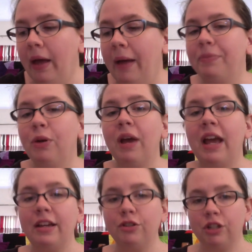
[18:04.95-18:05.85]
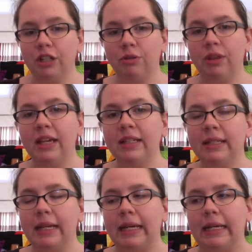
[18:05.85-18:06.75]
The way I usually do things
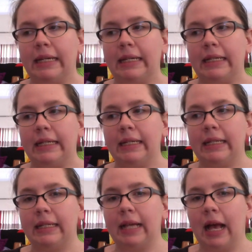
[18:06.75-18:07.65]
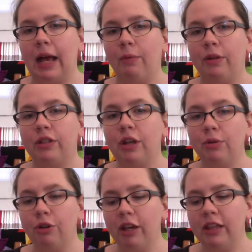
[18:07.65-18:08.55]
is I will sew
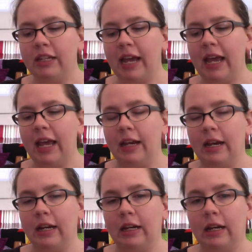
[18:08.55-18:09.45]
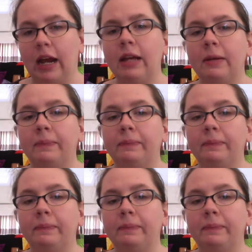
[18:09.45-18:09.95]
during the day and knit at night.